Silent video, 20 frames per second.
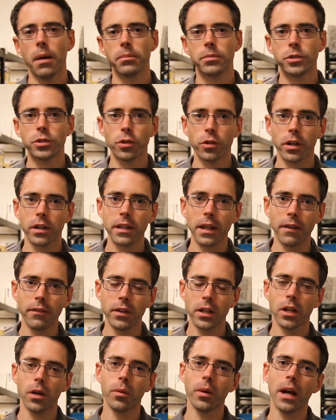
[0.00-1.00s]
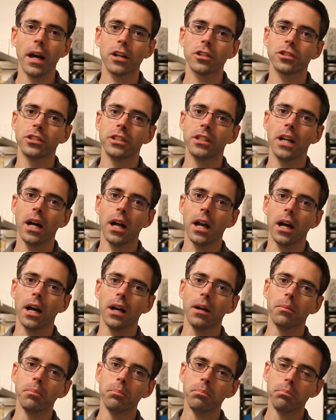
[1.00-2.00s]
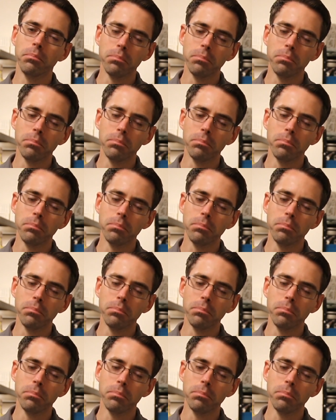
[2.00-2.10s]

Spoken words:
During that video, we actually got a